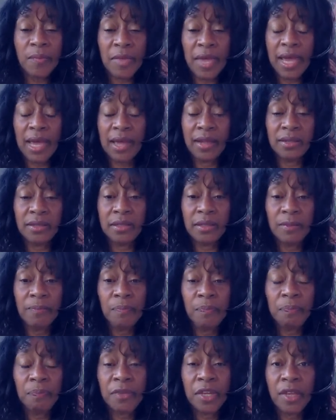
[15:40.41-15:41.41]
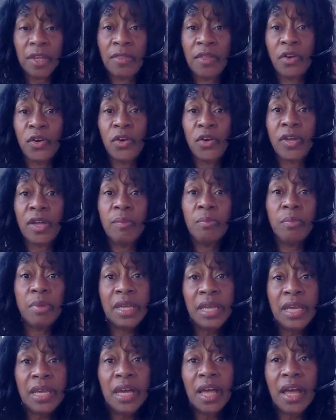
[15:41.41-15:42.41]
And there can
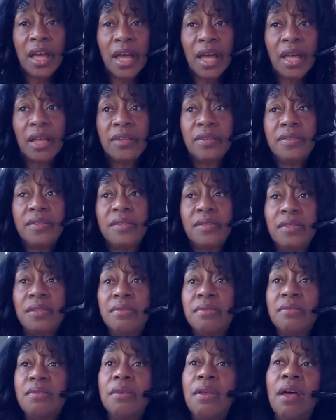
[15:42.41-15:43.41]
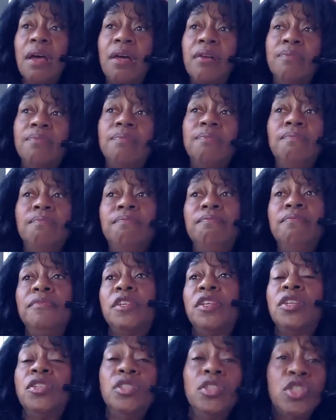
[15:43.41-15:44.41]
be a
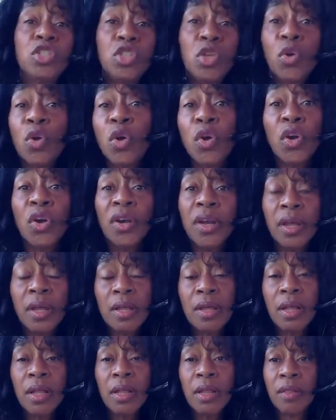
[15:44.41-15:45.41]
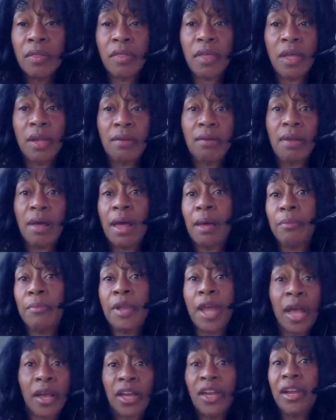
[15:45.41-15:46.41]
concern that I'm
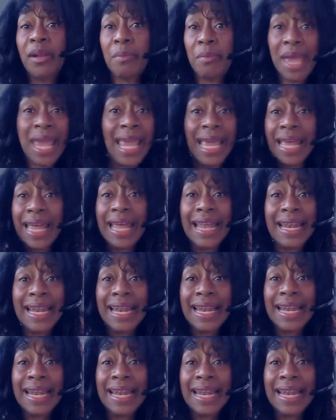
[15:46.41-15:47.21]
not going to make it.